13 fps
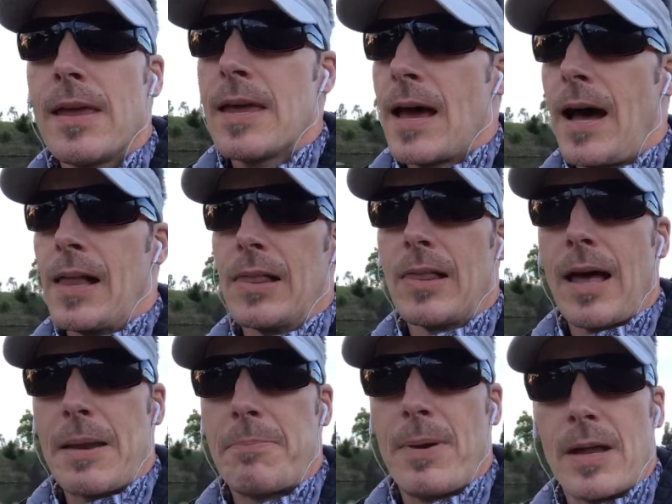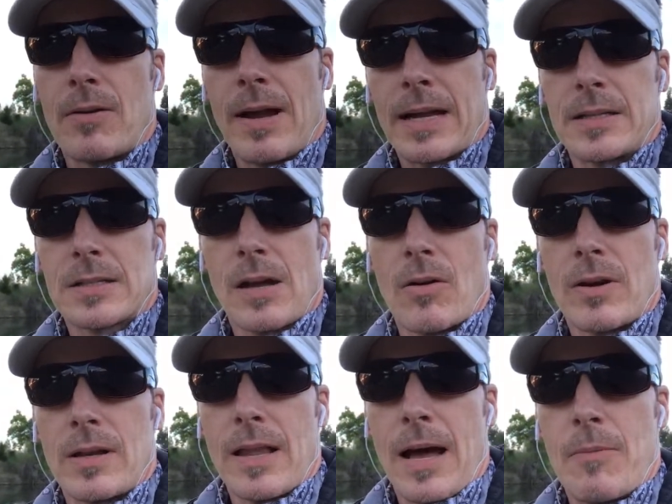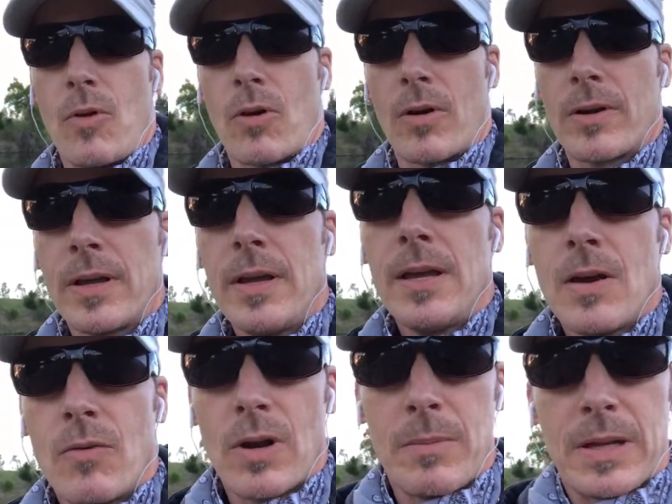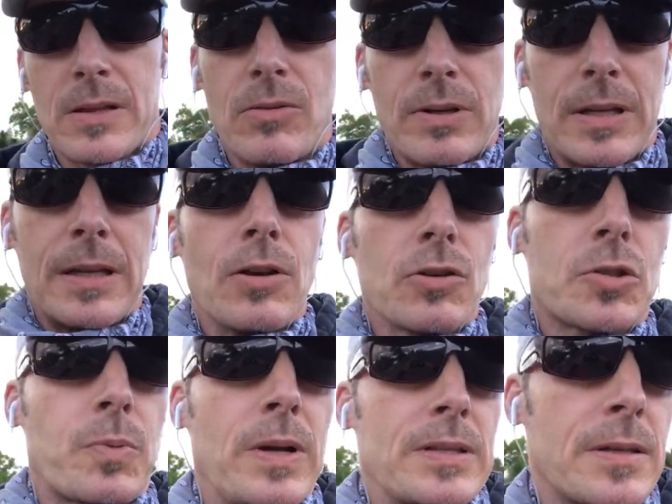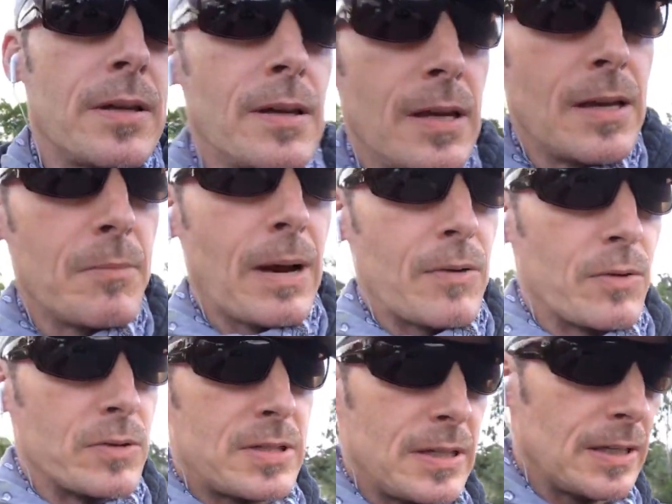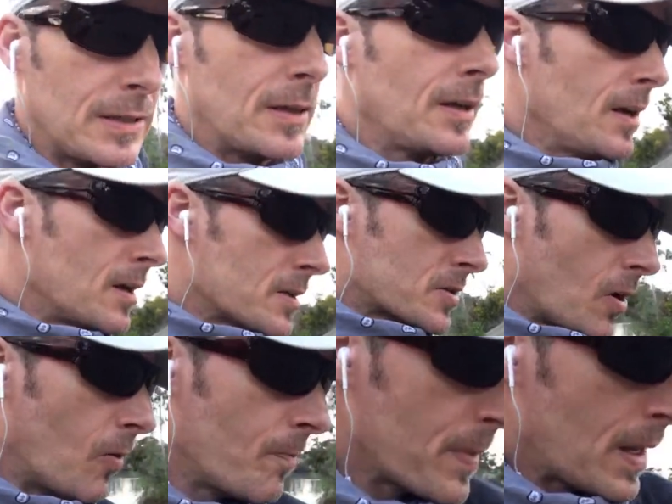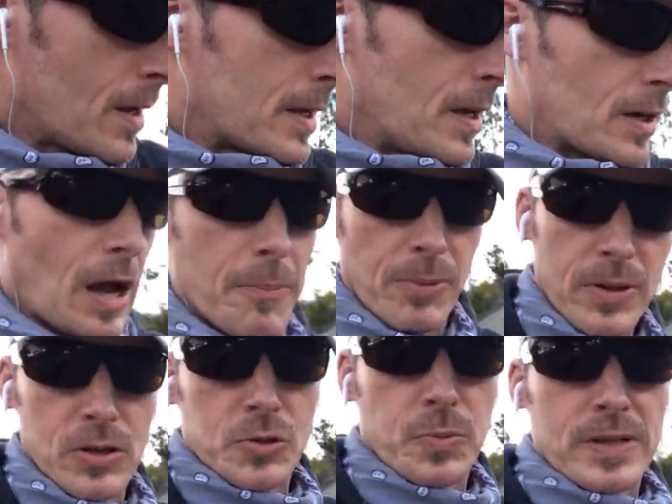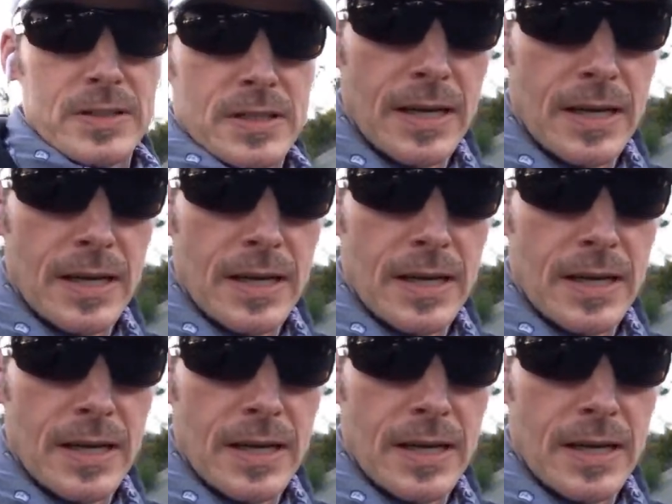a lot better. I can tolerate a lot more when I'm including hill sprints in my routine. So get a couple hill sprints